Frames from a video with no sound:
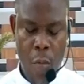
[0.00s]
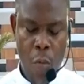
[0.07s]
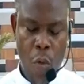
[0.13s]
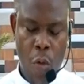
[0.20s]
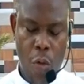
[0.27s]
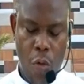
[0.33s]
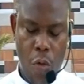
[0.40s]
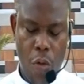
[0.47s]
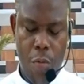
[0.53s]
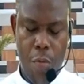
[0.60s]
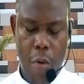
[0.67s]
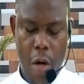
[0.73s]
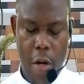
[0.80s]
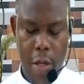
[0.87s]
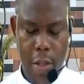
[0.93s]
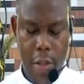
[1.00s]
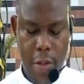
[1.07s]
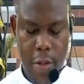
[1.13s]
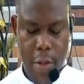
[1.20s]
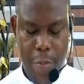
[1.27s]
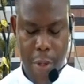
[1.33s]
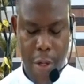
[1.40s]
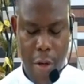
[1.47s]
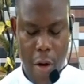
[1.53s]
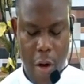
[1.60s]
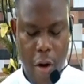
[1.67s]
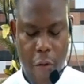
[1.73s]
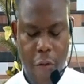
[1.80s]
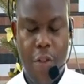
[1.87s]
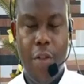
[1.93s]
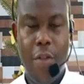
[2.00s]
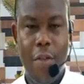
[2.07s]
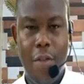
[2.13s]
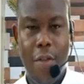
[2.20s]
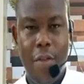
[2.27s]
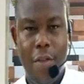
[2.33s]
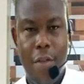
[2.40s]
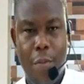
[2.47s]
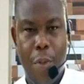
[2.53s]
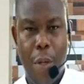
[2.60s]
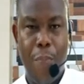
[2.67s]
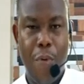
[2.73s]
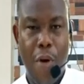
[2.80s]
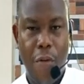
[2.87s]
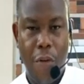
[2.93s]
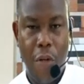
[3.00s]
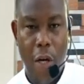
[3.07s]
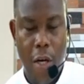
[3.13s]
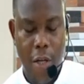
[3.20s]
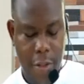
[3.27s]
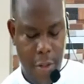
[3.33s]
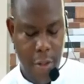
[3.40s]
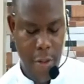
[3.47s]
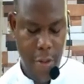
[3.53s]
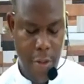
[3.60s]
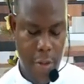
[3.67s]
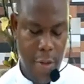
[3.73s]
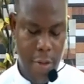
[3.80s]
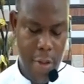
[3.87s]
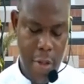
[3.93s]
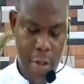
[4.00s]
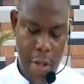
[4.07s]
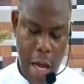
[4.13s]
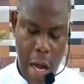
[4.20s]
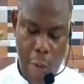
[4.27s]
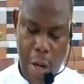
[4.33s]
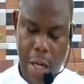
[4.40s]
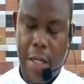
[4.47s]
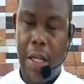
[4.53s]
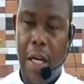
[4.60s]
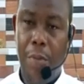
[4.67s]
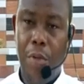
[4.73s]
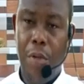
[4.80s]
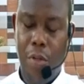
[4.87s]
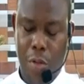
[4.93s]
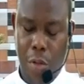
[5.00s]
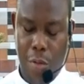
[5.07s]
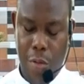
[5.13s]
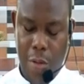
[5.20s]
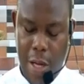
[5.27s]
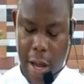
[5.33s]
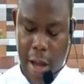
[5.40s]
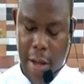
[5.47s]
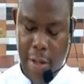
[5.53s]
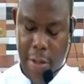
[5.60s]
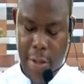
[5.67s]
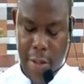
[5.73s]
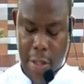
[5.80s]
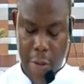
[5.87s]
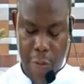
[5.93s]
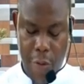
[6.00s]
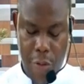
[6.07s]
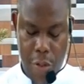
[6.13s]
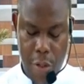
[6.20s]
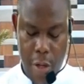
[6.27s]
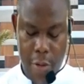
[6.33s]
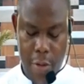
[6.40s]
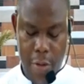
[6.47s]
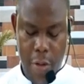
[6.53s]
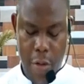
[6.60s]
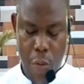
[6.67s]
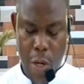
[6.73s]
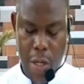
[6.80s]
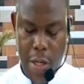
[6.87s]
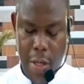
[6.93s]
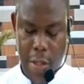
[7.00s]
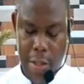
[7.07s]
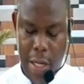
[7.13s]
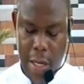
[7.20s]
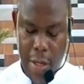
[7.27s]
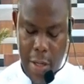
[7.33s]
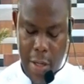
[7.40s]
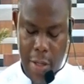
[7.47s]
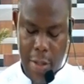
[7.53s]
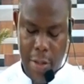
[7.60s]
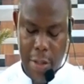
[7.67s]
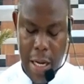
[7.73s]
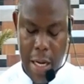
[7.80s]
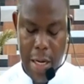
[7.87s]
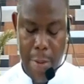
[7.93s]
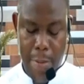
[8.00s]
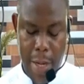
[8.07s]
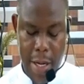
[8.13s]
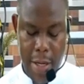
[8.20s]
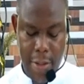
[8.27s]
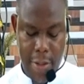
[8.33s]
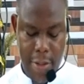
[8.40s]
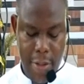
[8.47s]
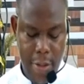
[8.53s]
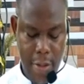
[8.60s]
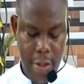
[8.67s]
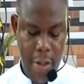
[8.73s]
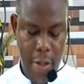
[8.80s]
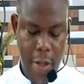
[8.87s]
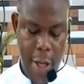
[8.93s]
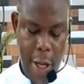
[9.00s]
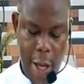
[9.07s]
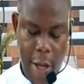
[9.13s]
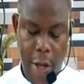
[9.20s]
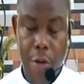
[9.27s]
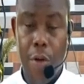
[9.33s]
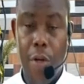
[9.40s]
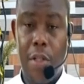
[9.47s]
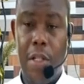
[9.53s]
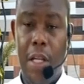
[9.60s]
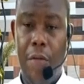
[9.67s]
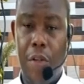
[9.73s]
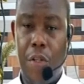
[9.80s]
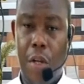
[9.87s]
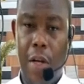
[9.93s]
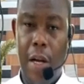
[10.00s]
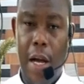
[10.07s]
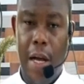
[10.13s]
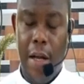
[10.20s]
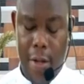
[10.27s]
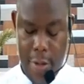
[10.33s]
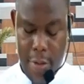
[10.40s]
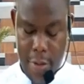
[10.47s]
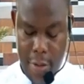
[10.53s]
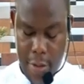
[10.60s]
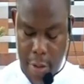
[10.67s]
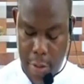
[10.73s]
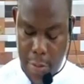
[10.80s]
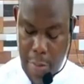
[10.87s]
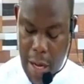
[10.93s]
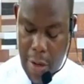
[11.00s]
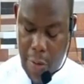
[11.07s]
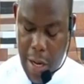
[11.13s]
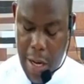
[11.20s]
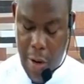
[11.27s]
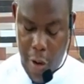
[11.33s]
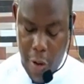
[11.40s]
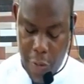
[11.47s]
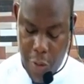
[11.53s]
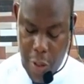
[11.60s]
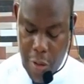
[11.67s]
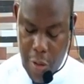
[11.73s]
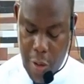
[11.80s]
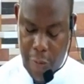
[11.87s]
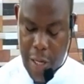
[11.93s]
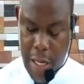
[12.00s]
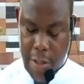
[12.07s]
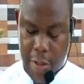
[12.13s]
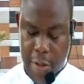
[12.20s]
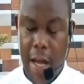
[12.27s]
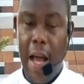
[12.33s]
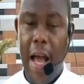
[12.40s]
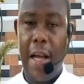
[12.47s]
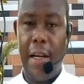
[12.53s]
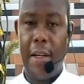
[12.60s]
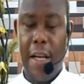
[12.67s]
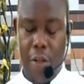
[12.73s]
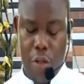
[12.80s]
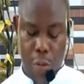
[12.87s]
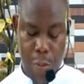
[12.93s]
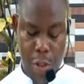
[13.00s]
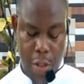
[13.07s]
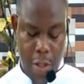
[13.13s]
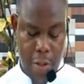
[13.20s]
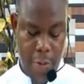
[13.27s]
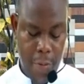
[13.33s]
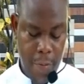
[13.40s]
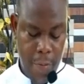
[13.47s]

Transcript: Good morning, beloved people of God. I welcome you to today's devotion with the Daily Dynamite, a youth devotional manual of Church of Nigeria Anglican Communion.